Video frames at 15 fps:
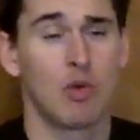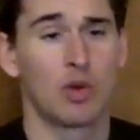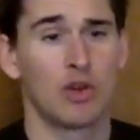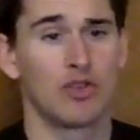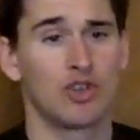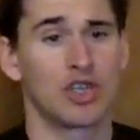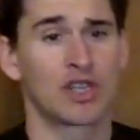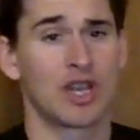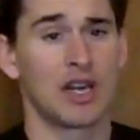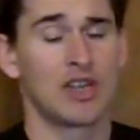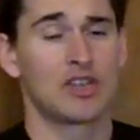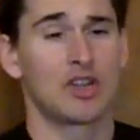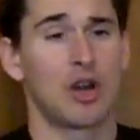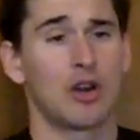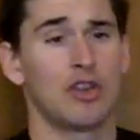But when you're just
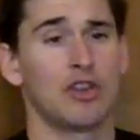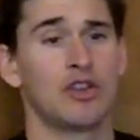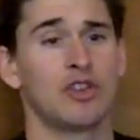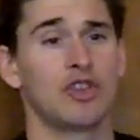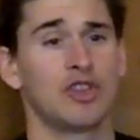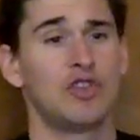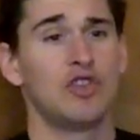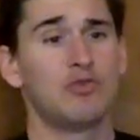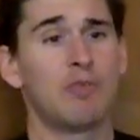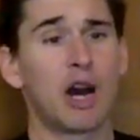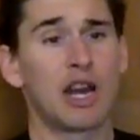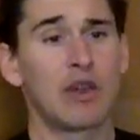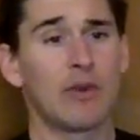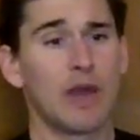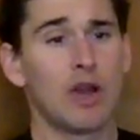getting started, you can just use
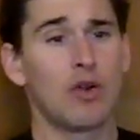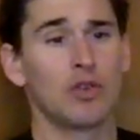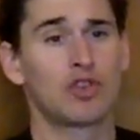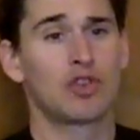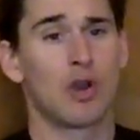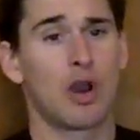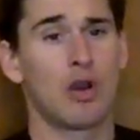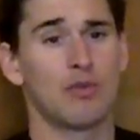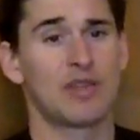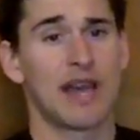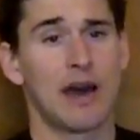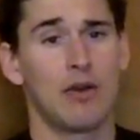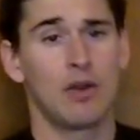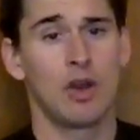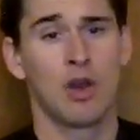body weight. Hold your arms
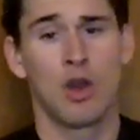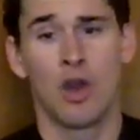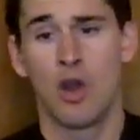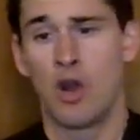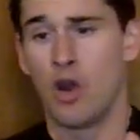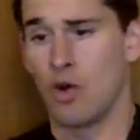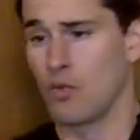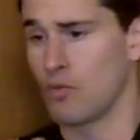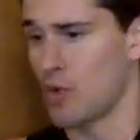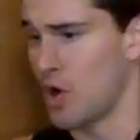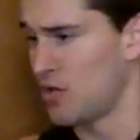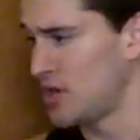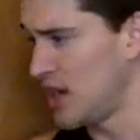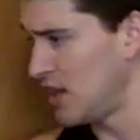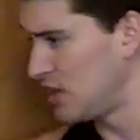out,
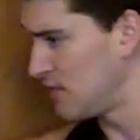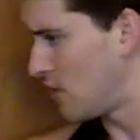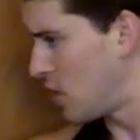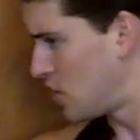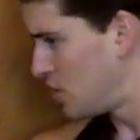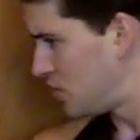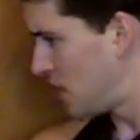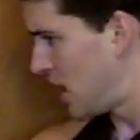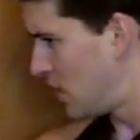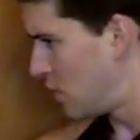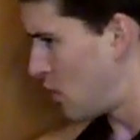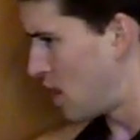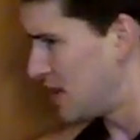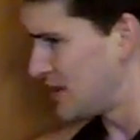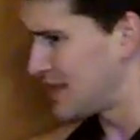rotate as far as you can to
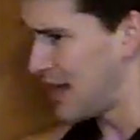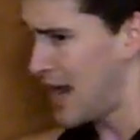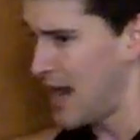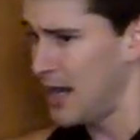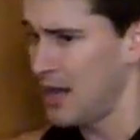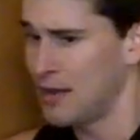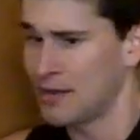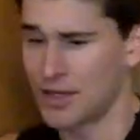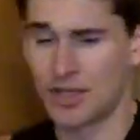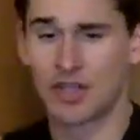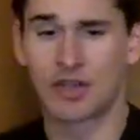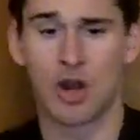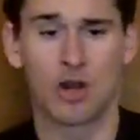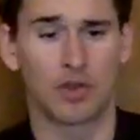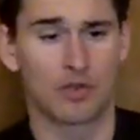one side. This
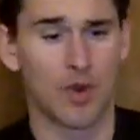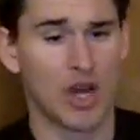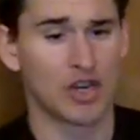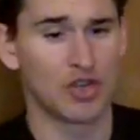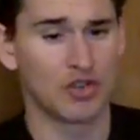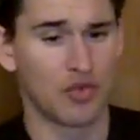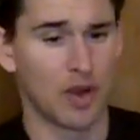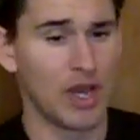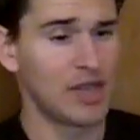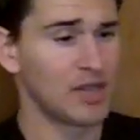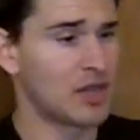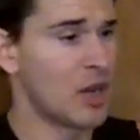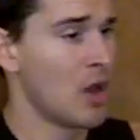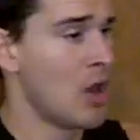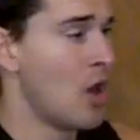is called a Russian
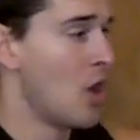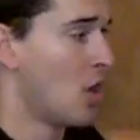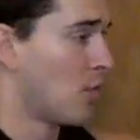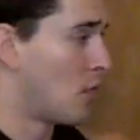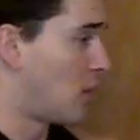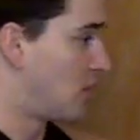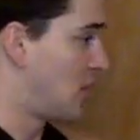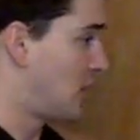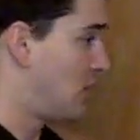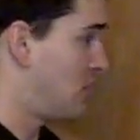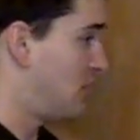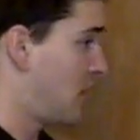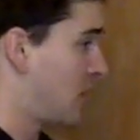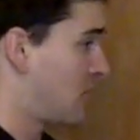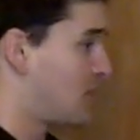twist. Rotate
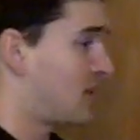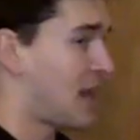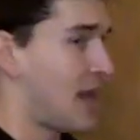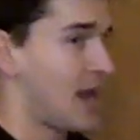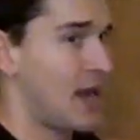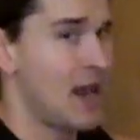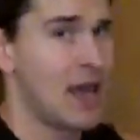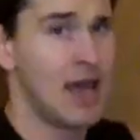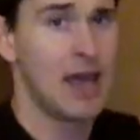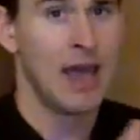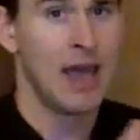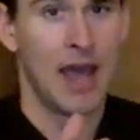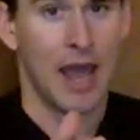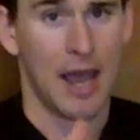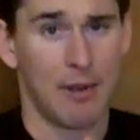to the other side
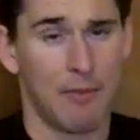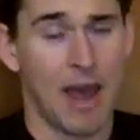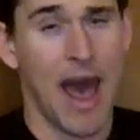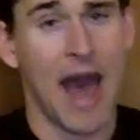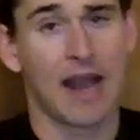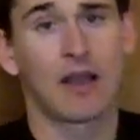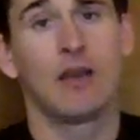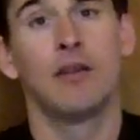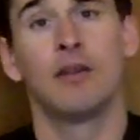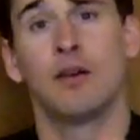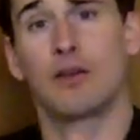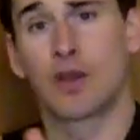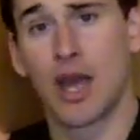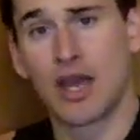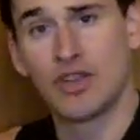and back
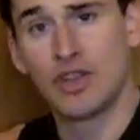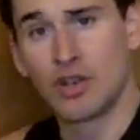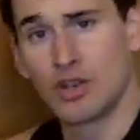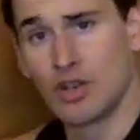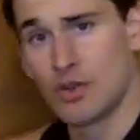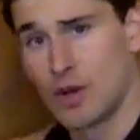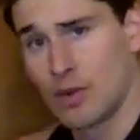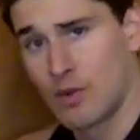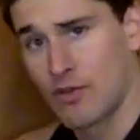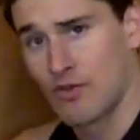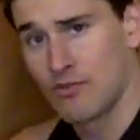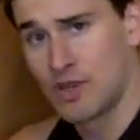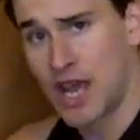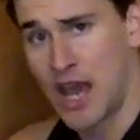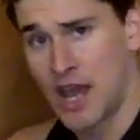okay? So you can do anywhere
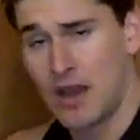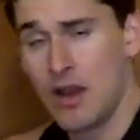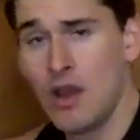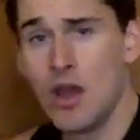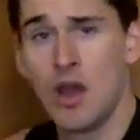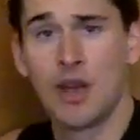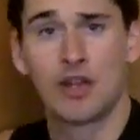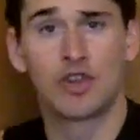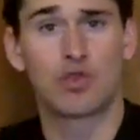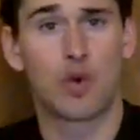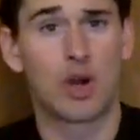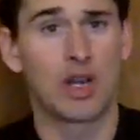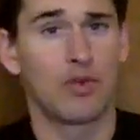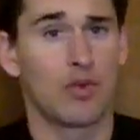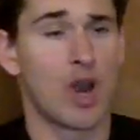from 10 to
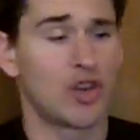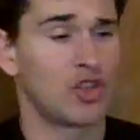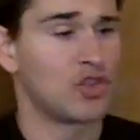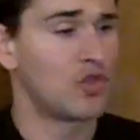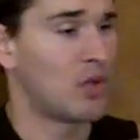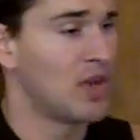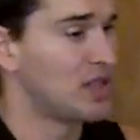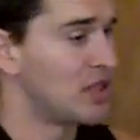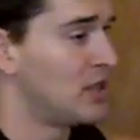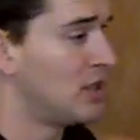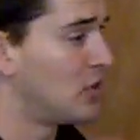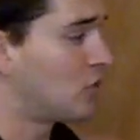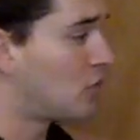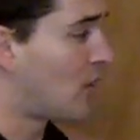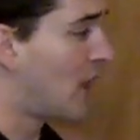20 Russian twists in
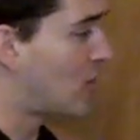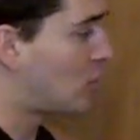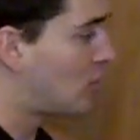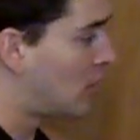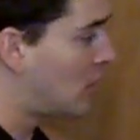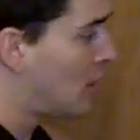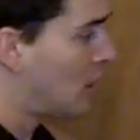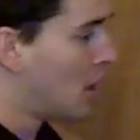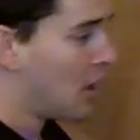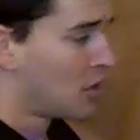each direction.